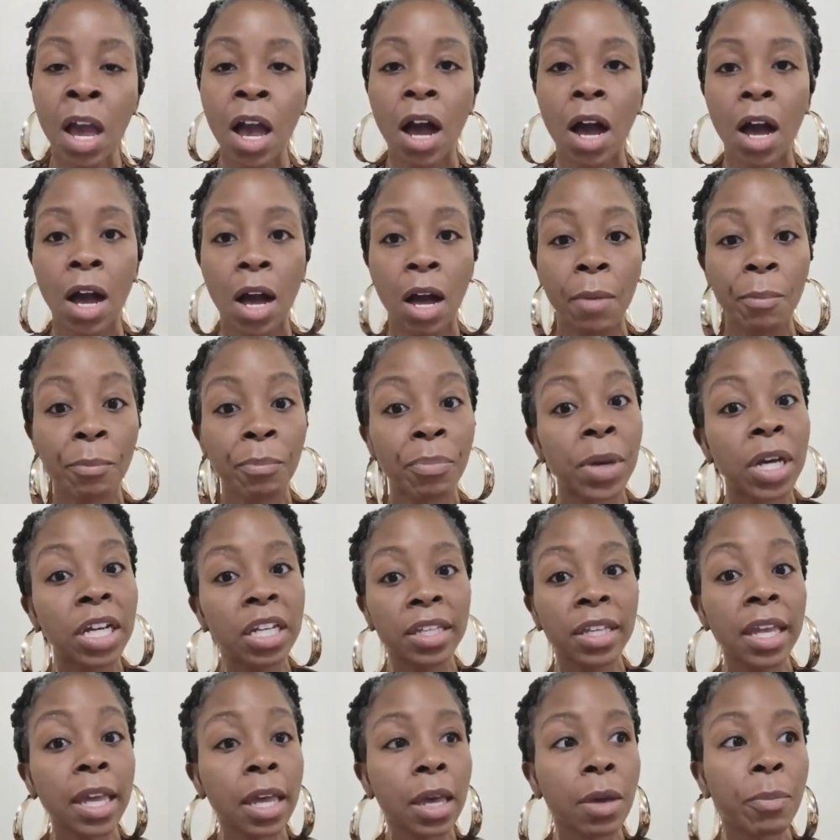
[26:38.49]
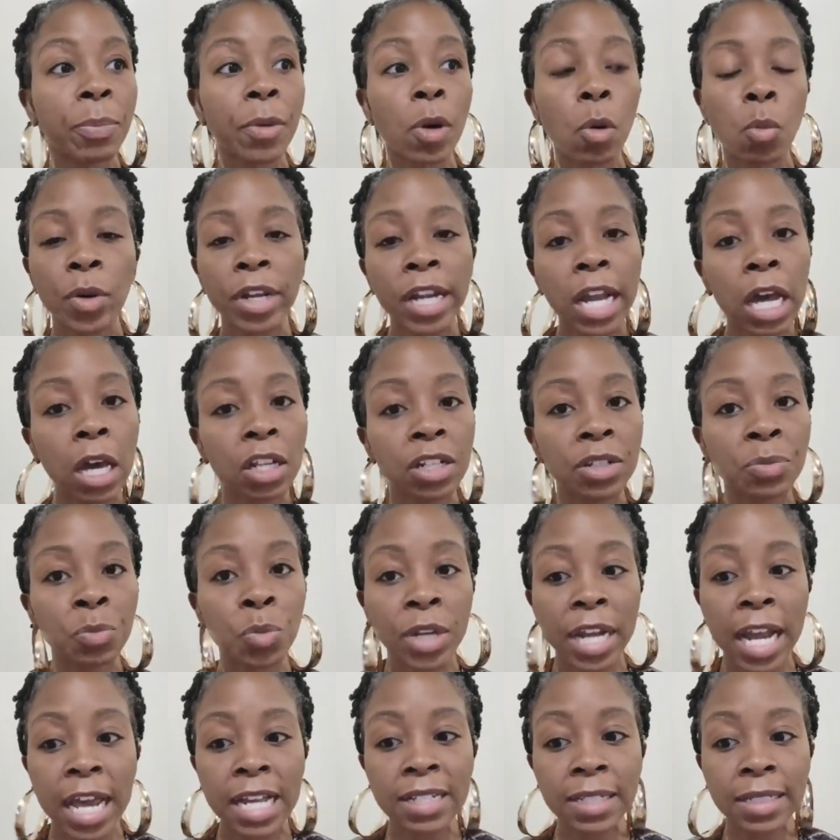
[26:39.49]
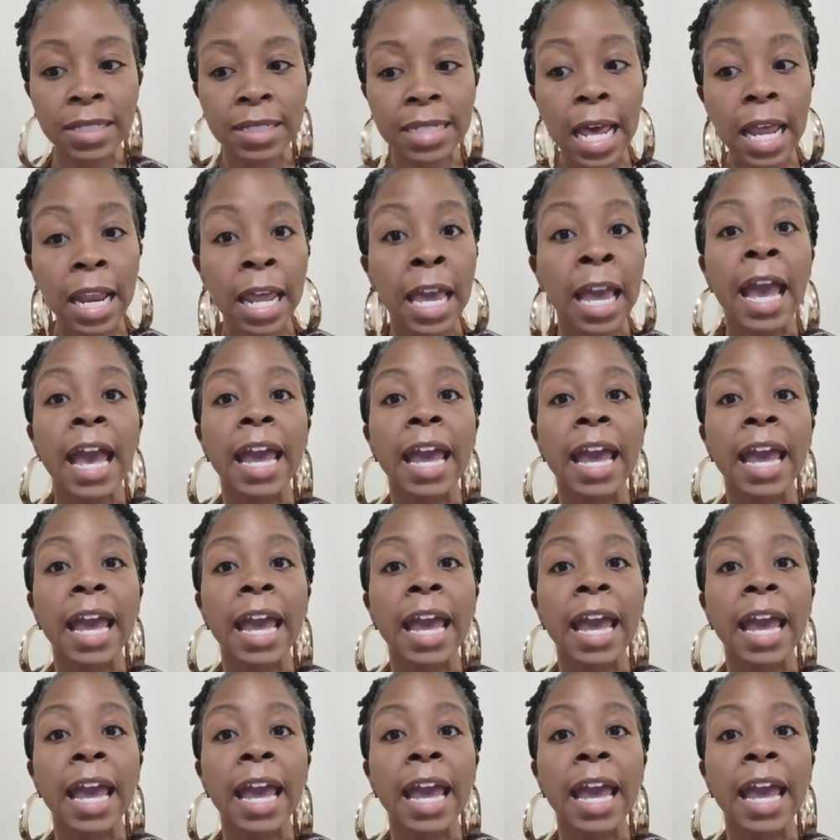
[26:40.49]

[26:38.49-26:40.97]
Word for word: um but yeah but when i when i decided